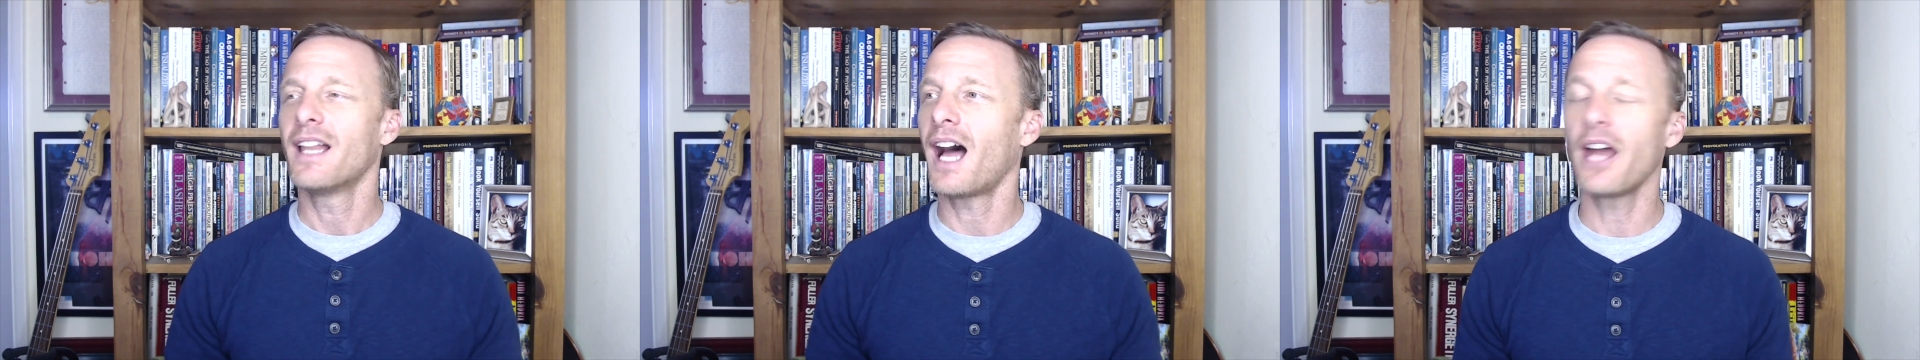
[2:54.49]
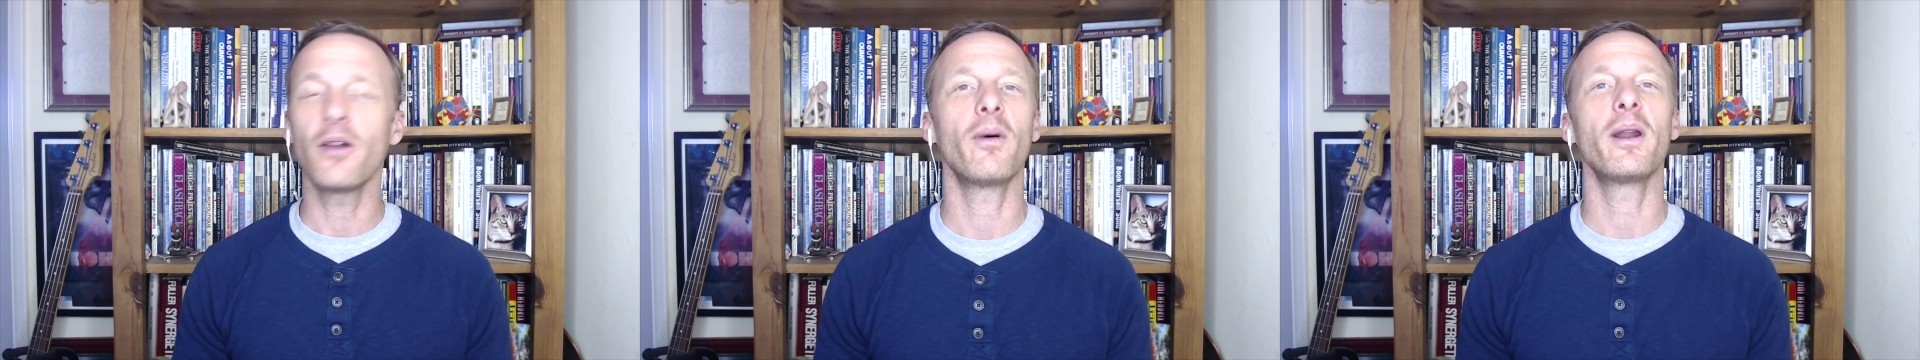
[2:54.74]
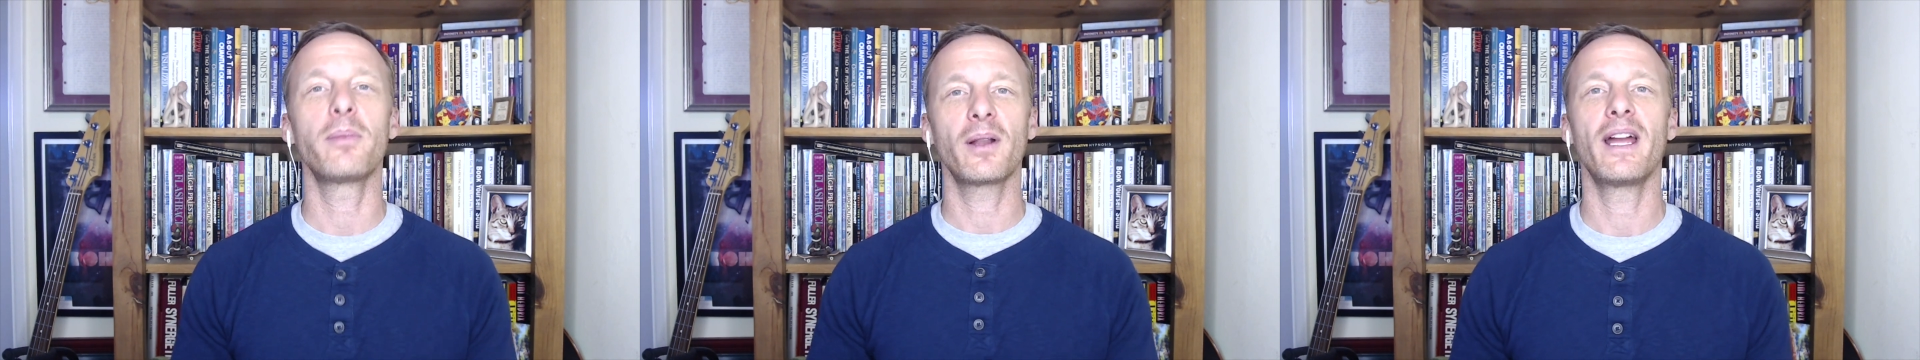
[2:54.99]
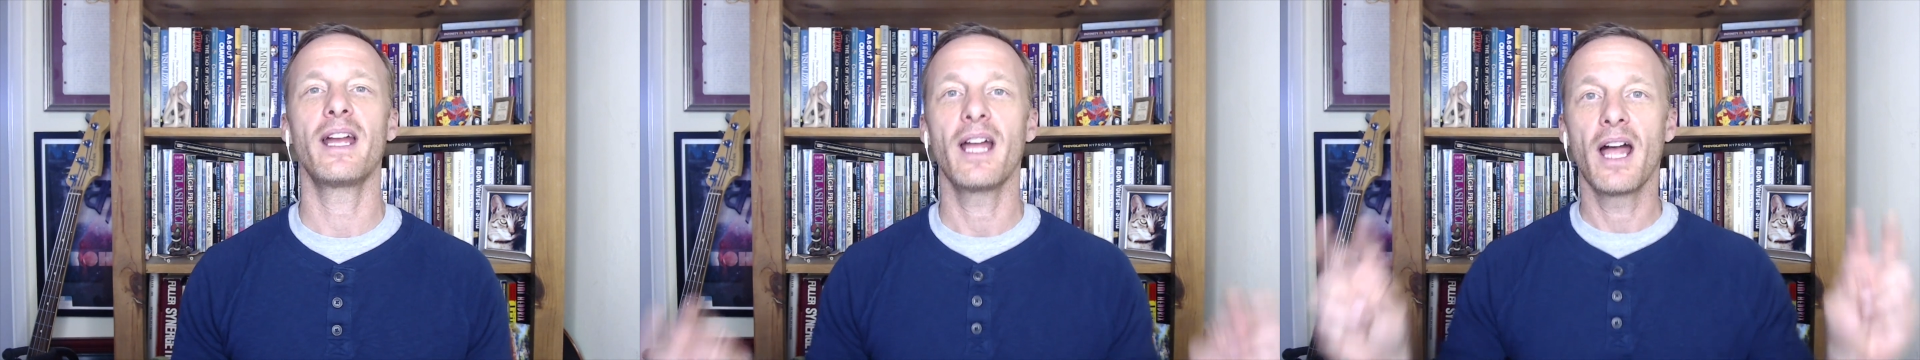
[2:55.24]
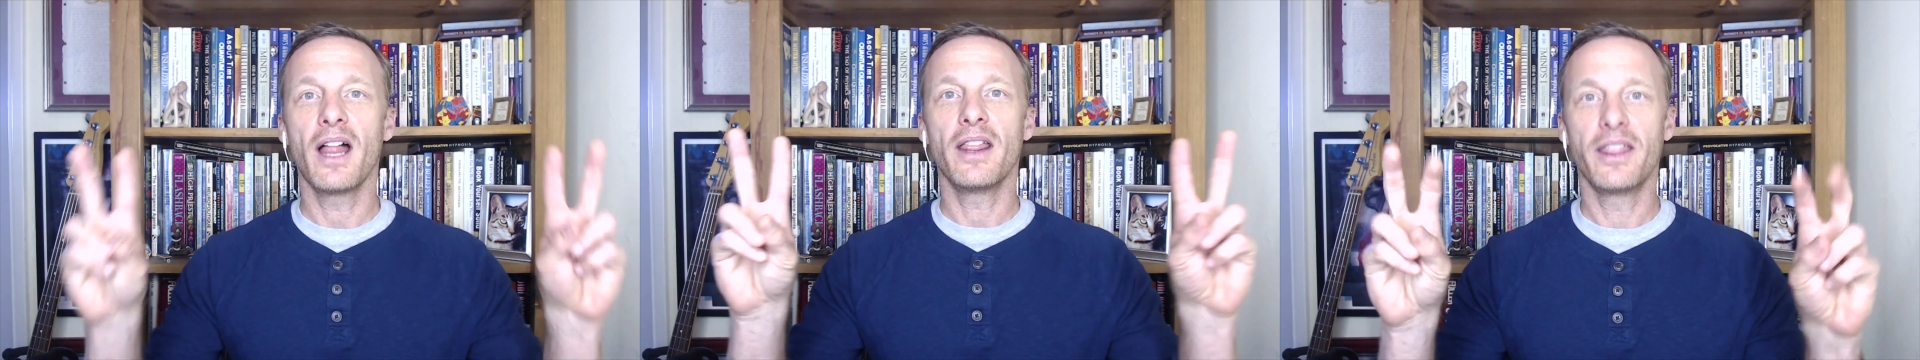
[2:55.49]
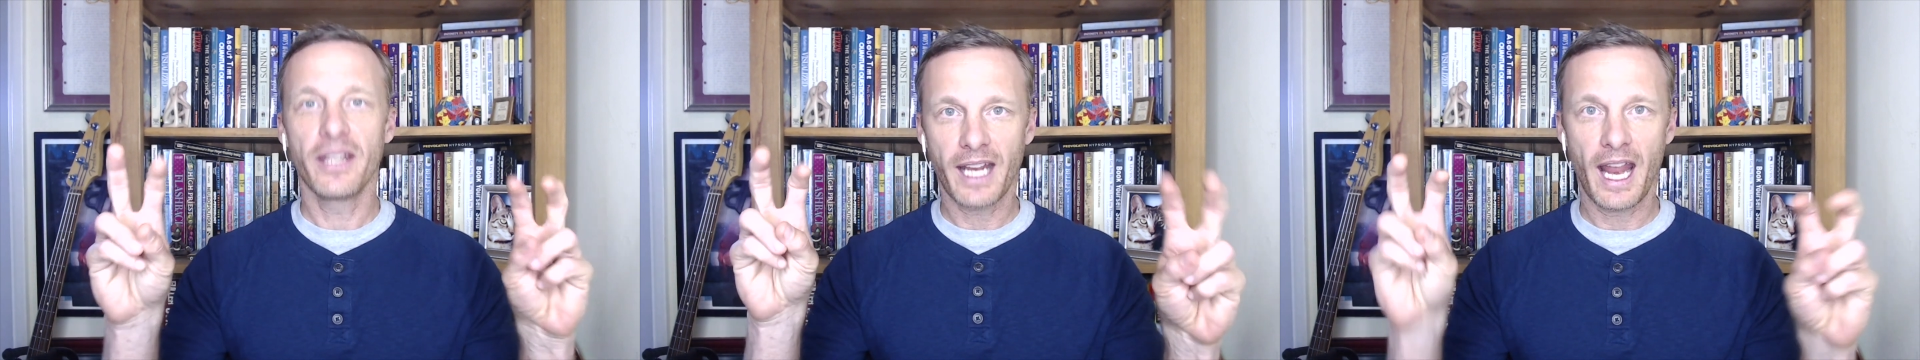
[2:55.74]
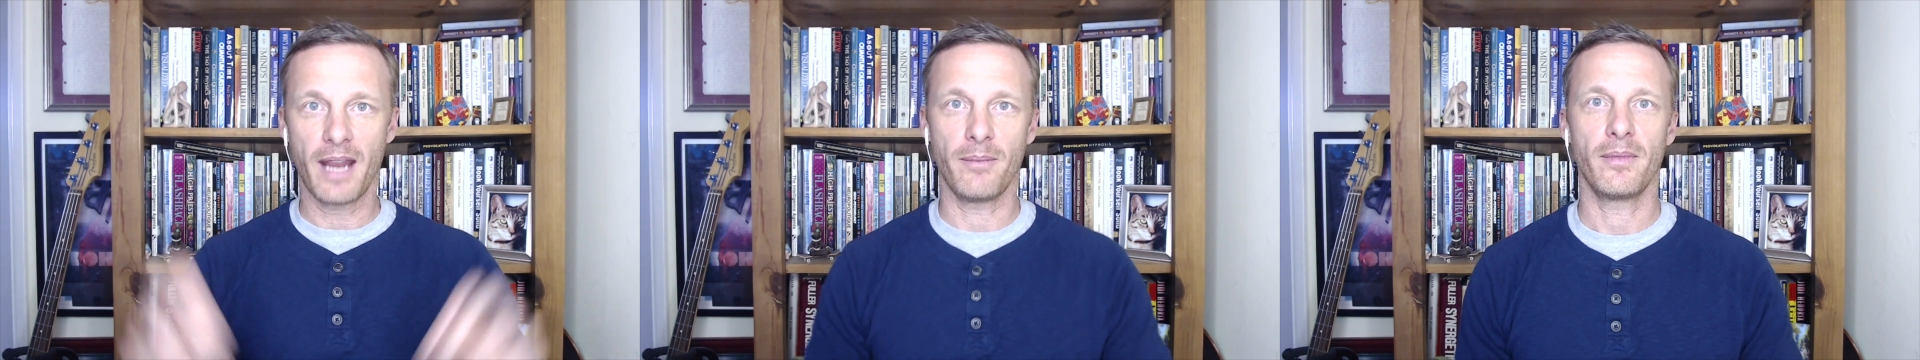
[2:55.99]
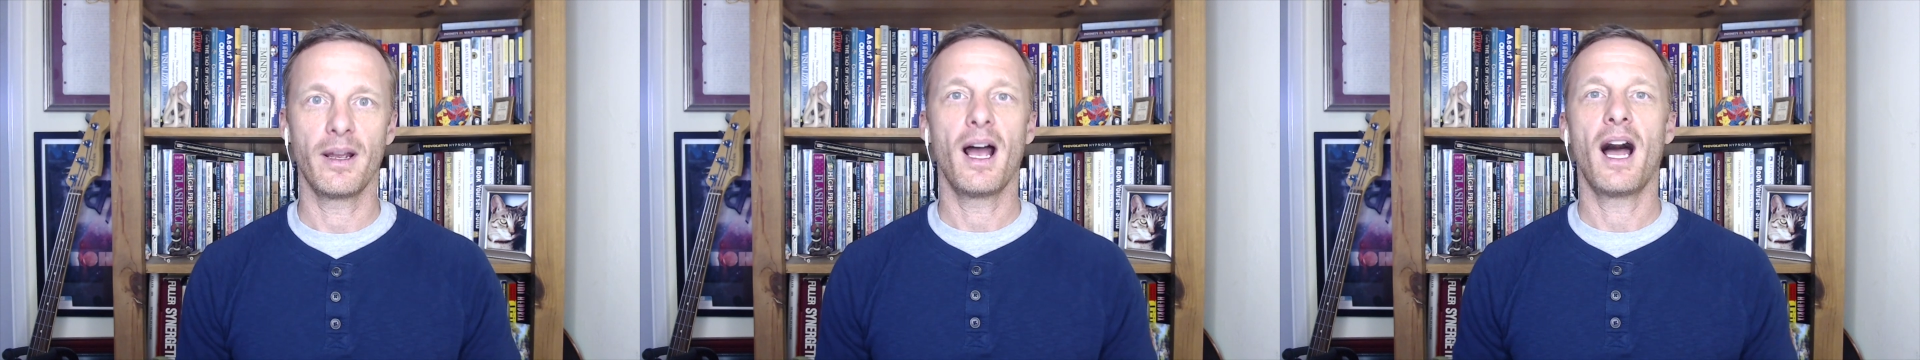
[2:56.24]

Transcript: I don't want to play the game.